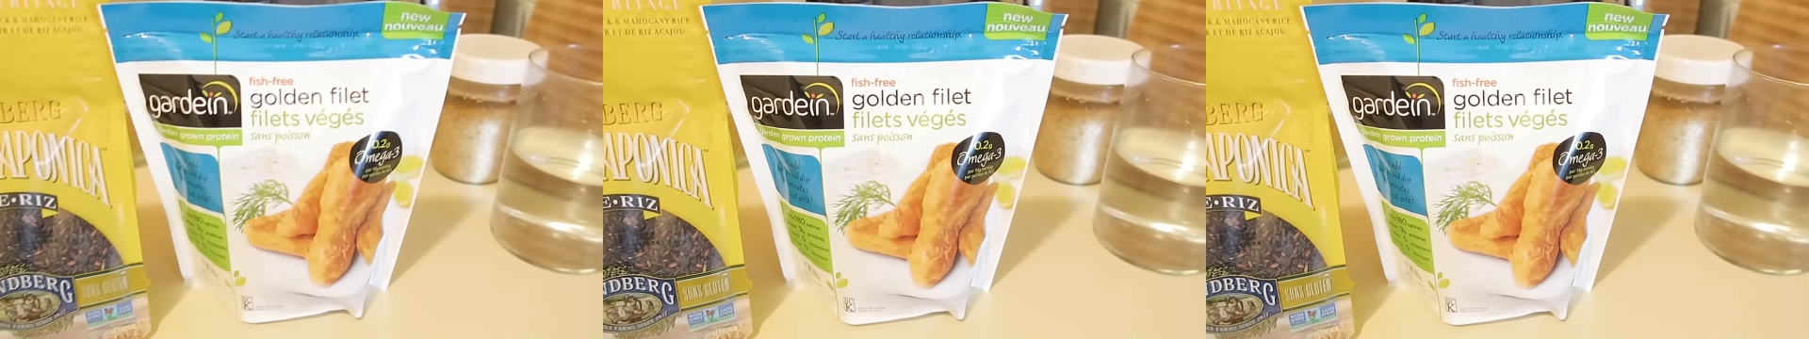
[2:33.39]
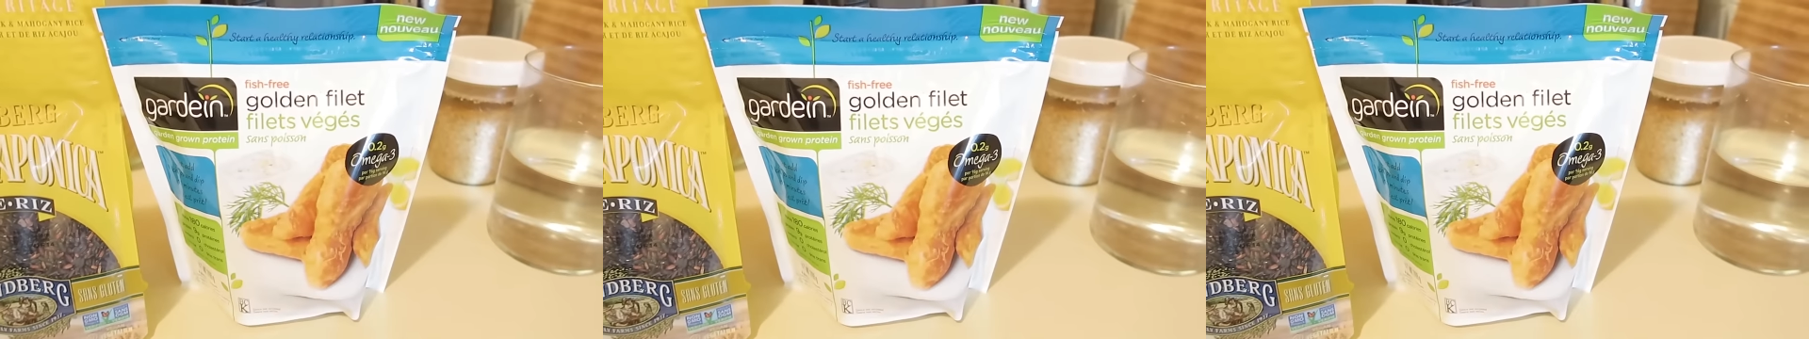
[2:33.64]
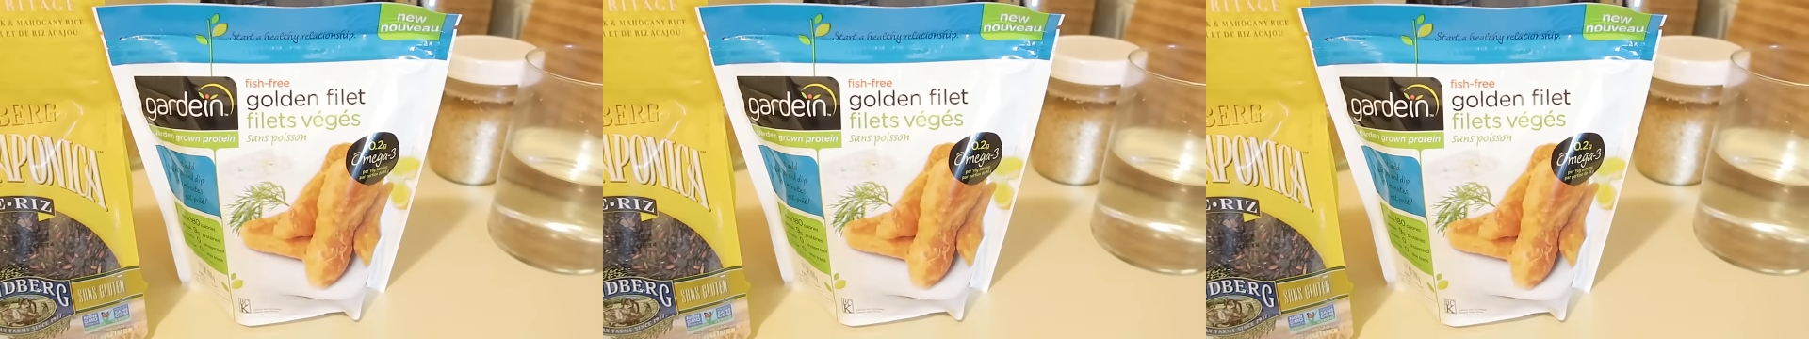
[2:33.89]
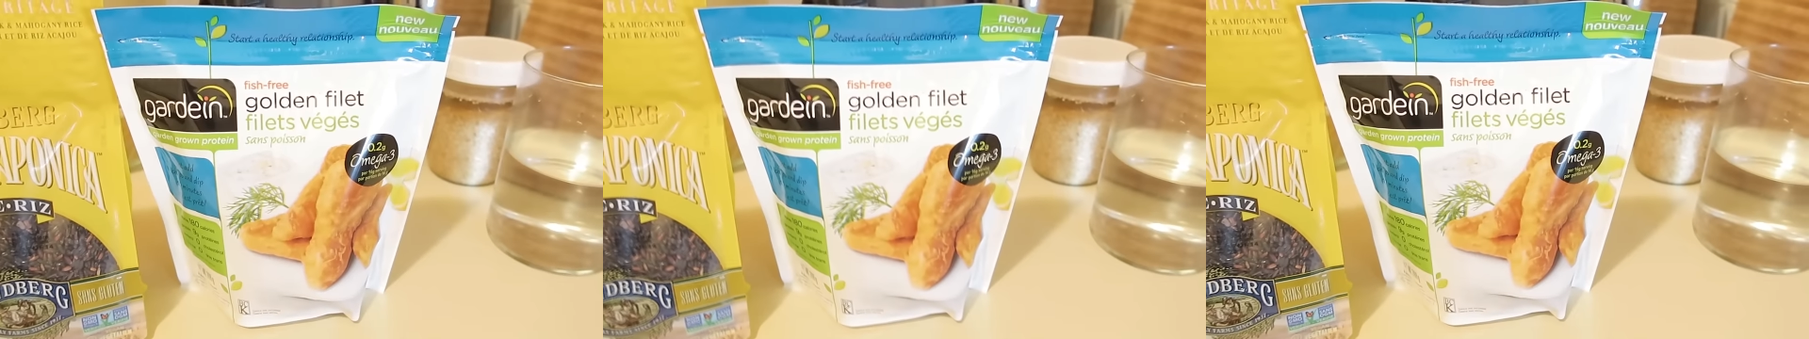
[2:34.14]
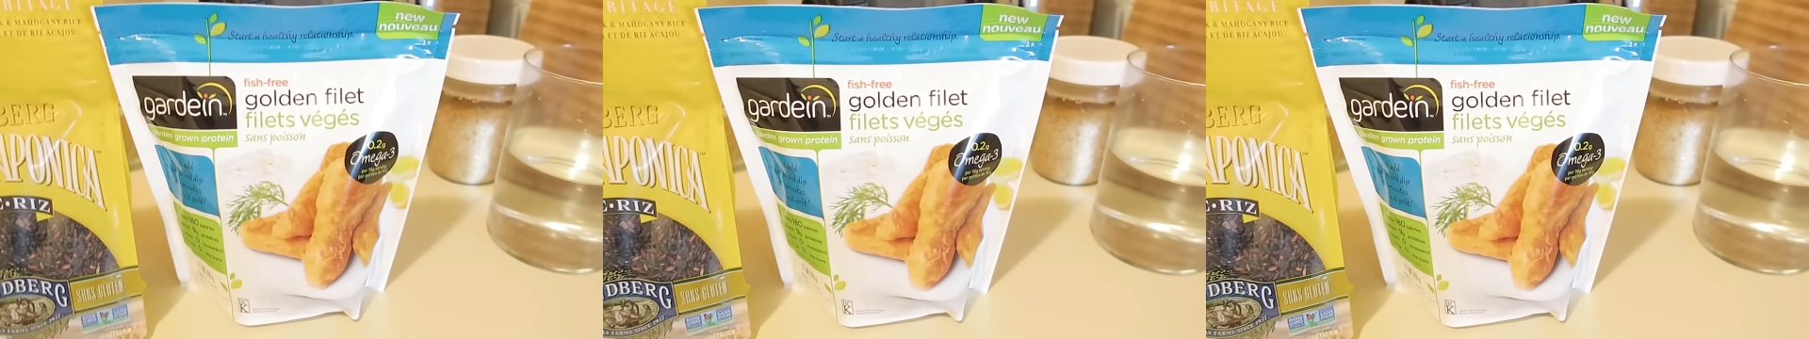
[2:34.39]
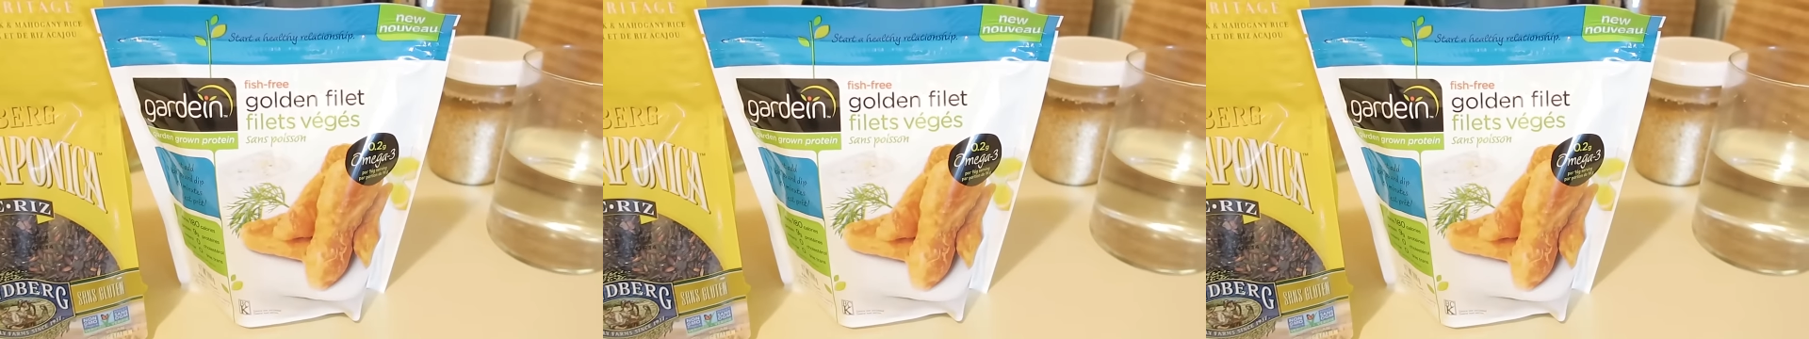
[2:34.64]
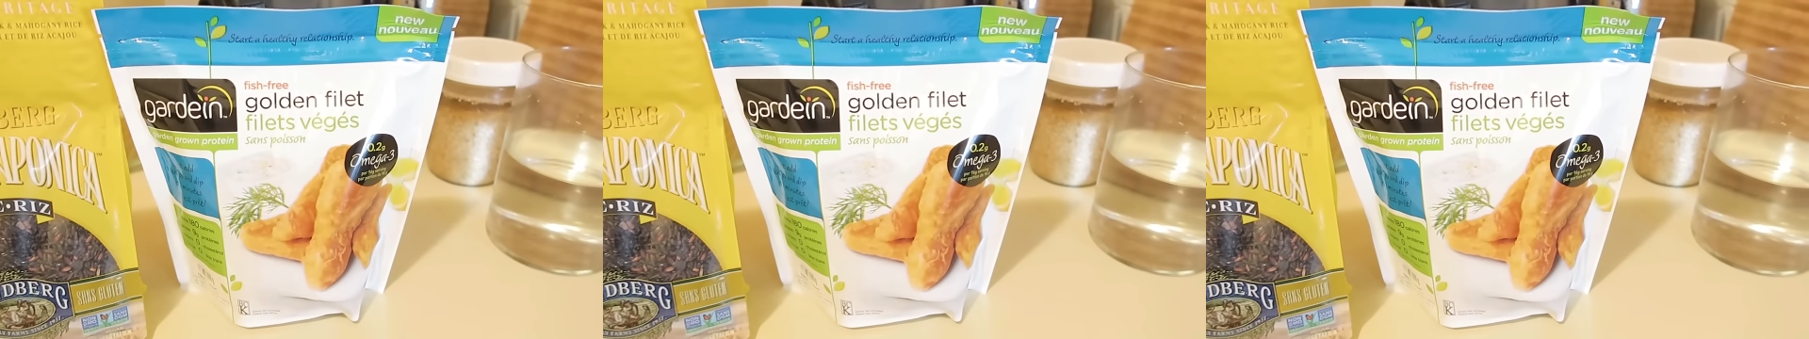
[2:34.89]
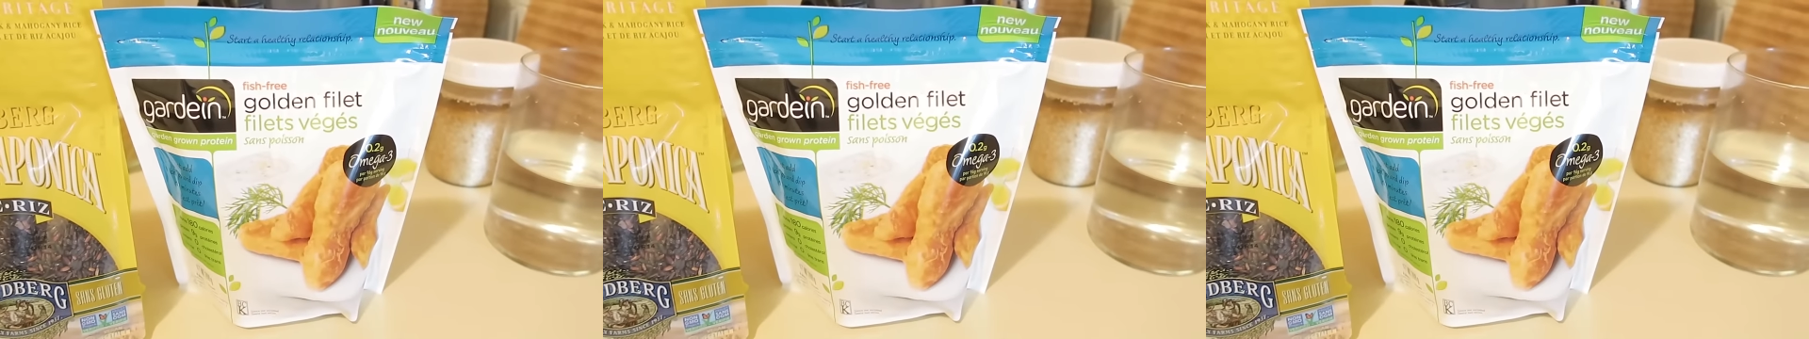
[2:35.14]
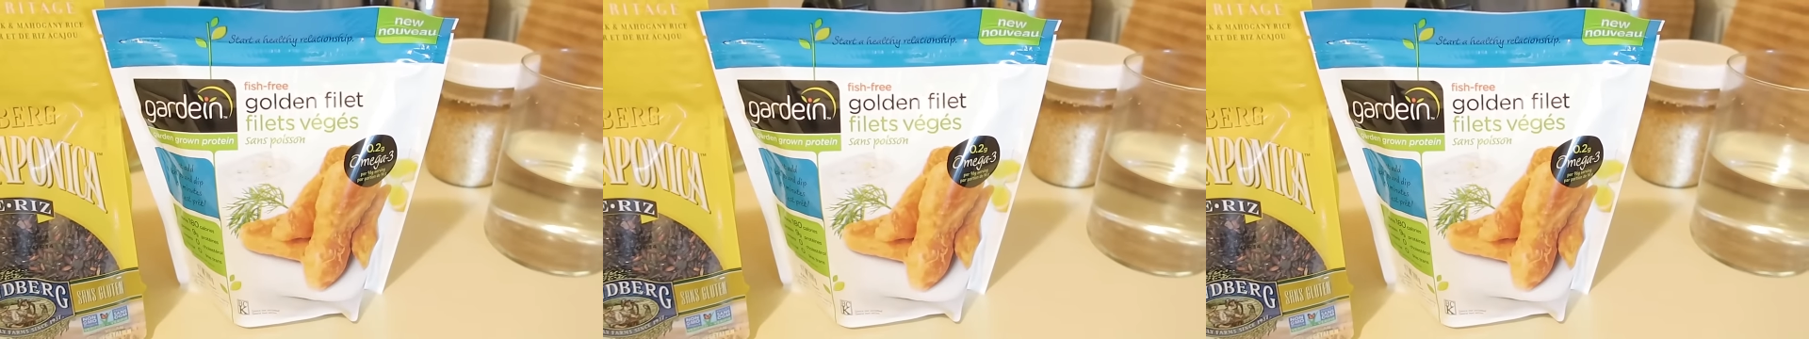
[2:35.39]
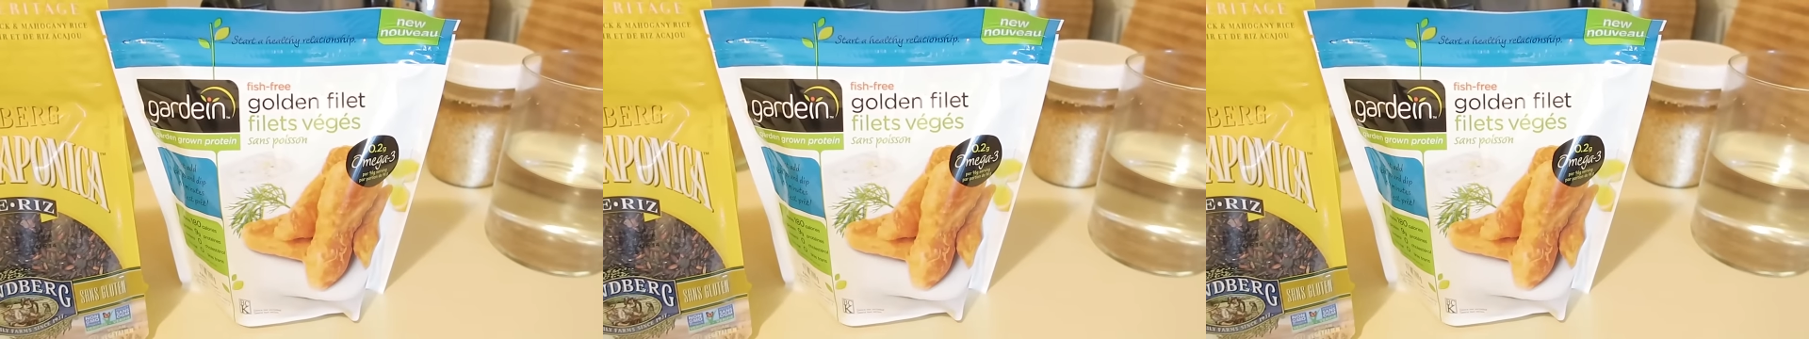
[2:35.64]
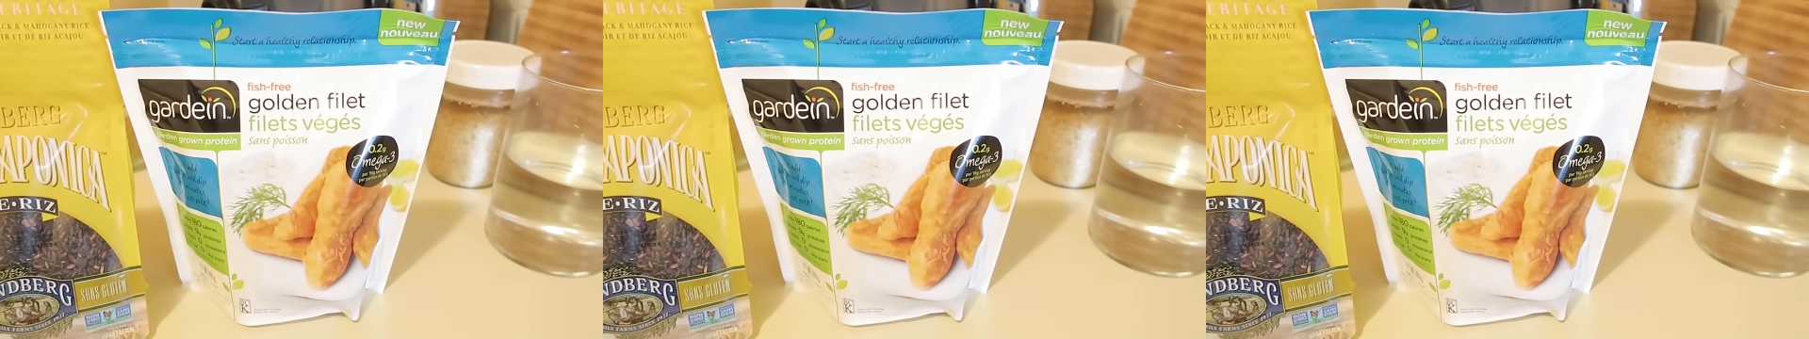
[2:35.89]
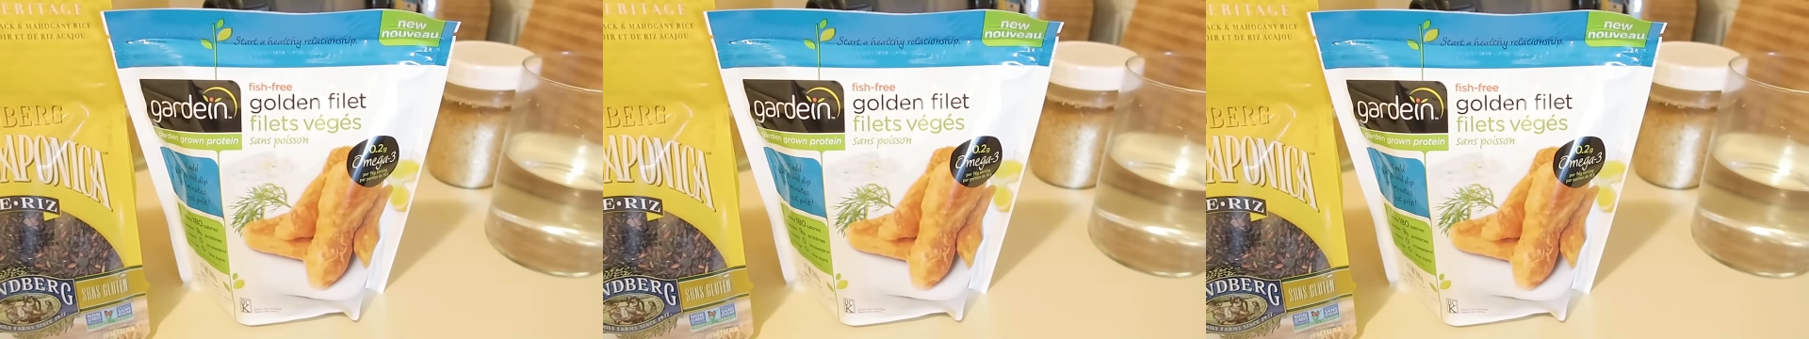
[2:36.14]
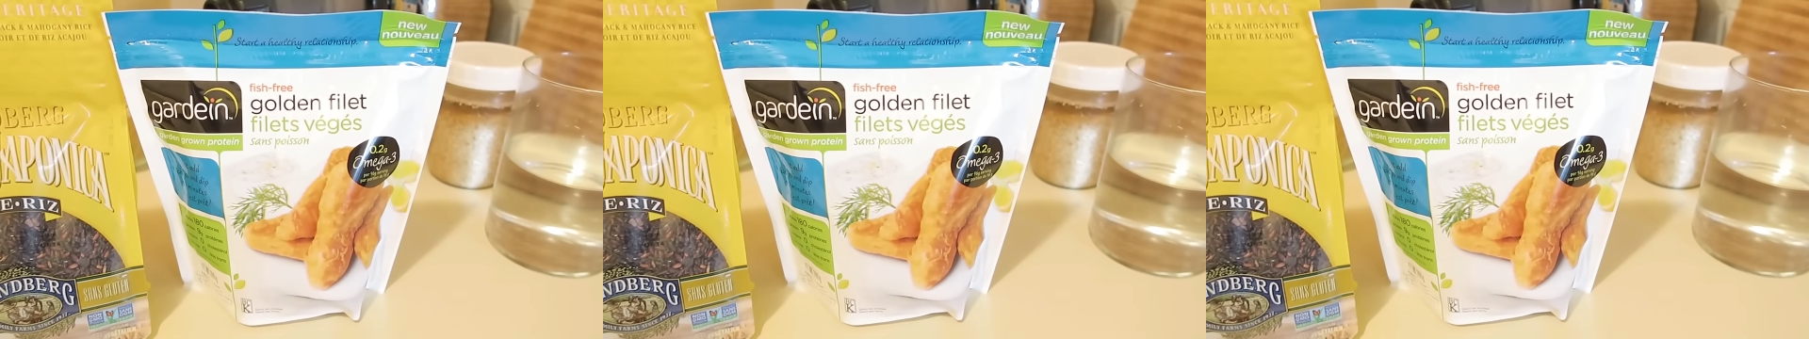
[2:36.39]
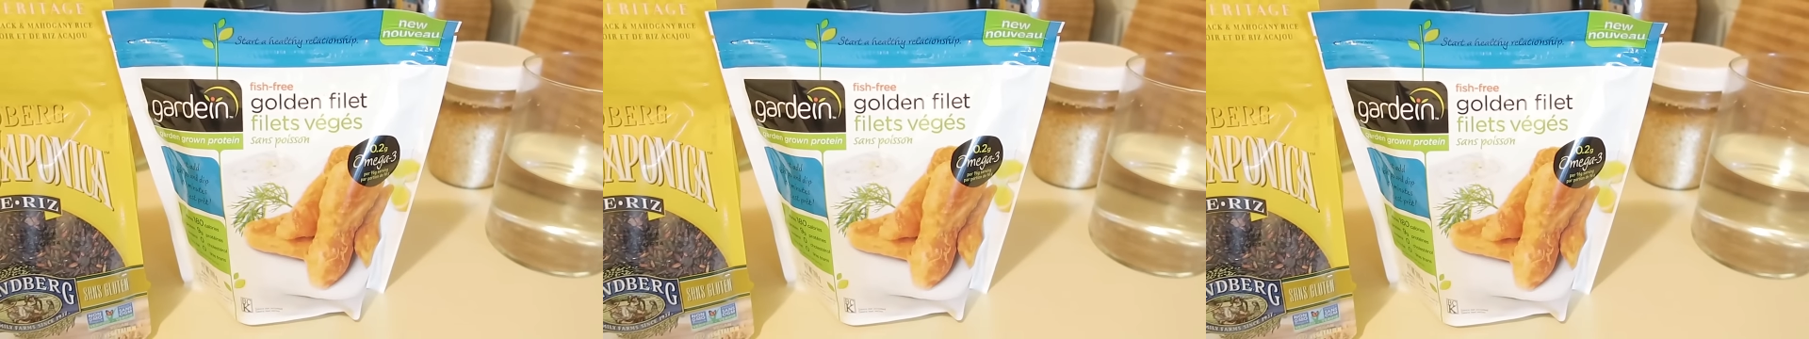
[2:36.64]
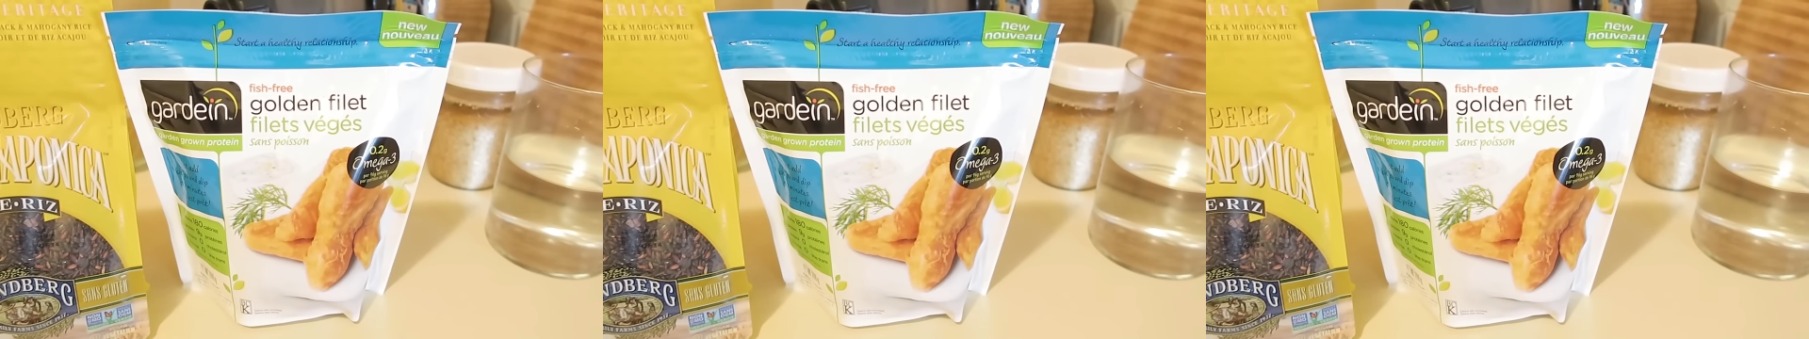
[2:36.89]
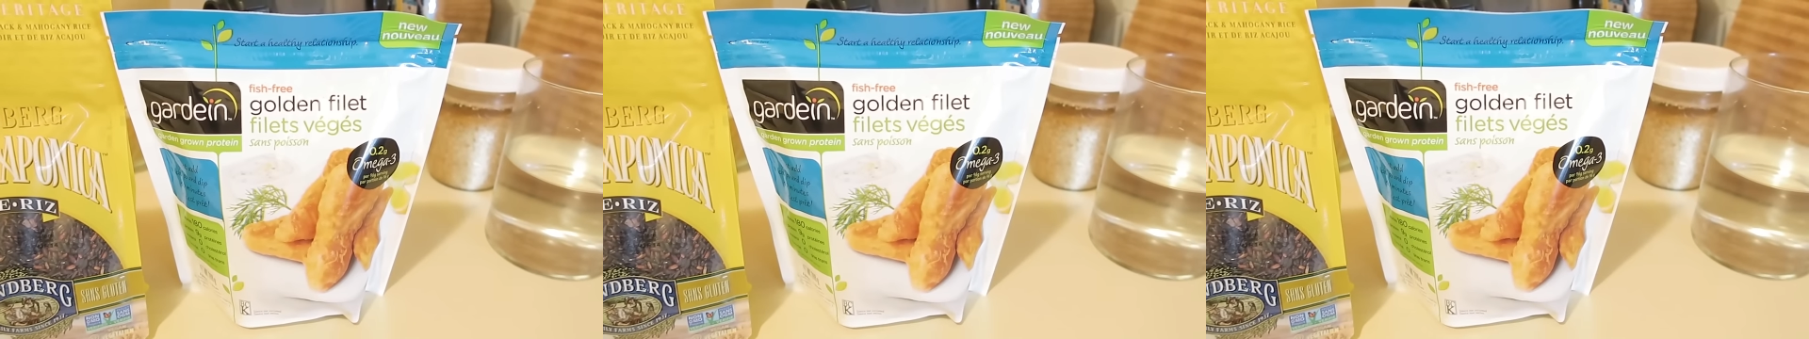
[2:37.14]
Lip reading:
[unreadable: no face in view]